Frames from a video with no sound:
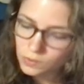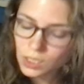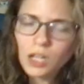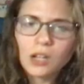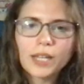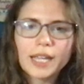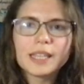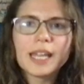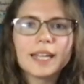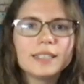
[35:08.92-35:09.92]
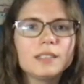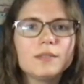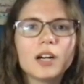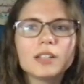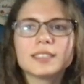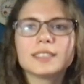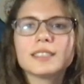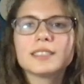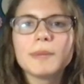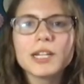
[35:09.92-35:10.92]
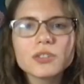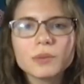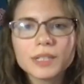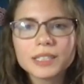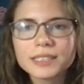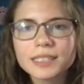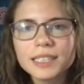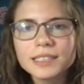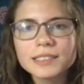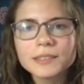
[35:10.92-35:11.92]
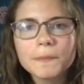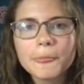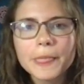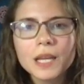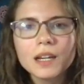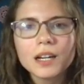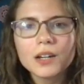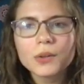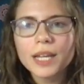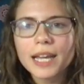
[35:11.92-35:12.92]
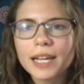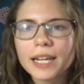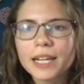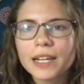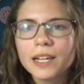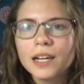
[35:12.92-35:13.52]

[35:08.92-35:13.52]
Okay, and the Ace of Hearts is the special one, isn't it? Okay.